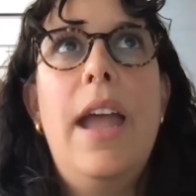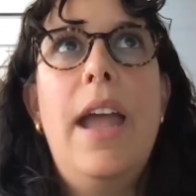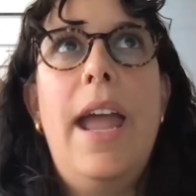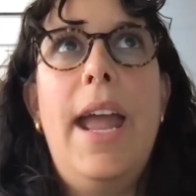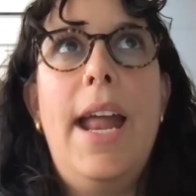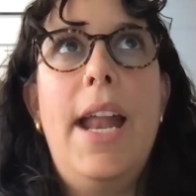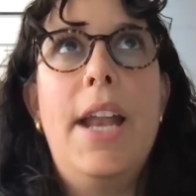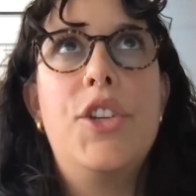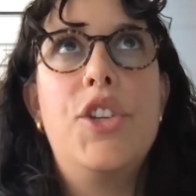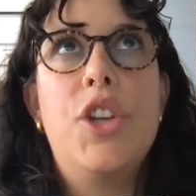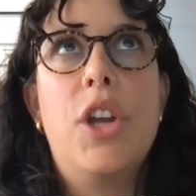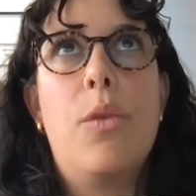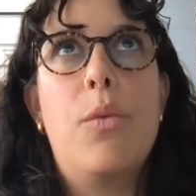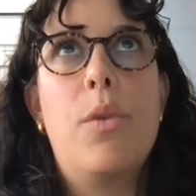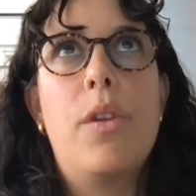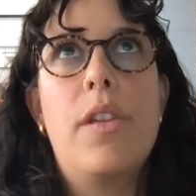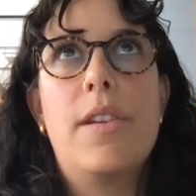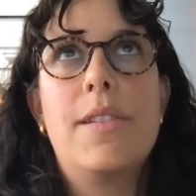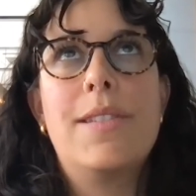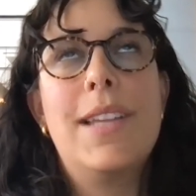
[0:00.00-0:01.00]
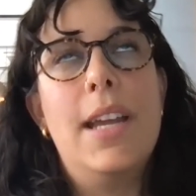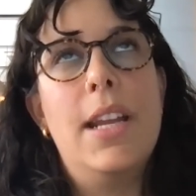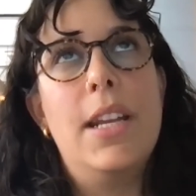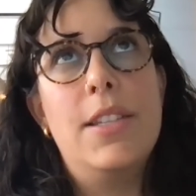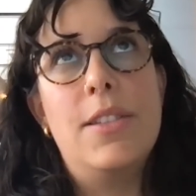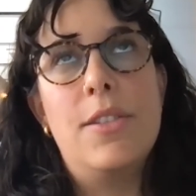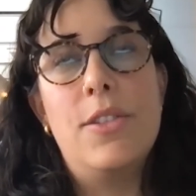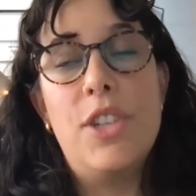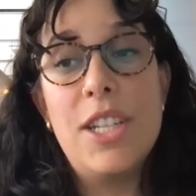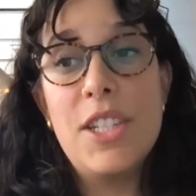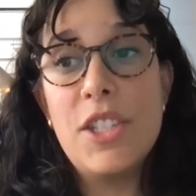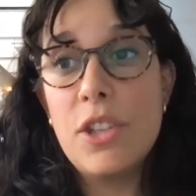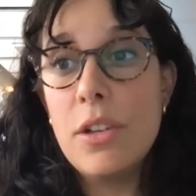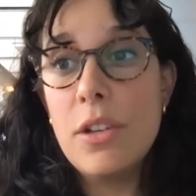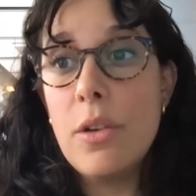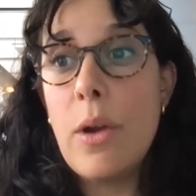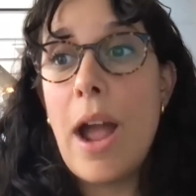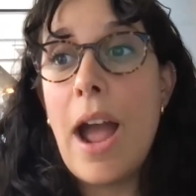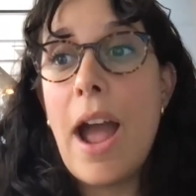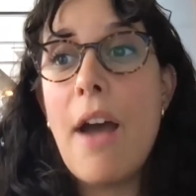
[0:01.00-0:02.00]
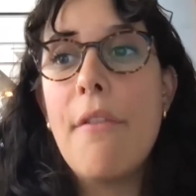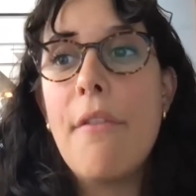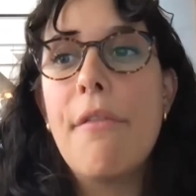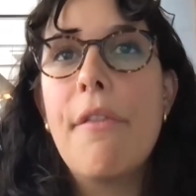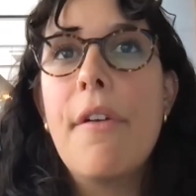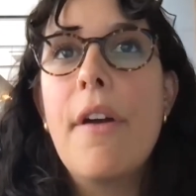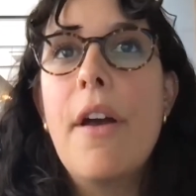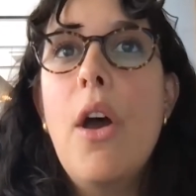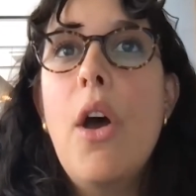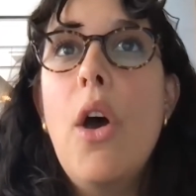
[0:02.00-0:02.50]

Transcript: and share with us any suggestion you have.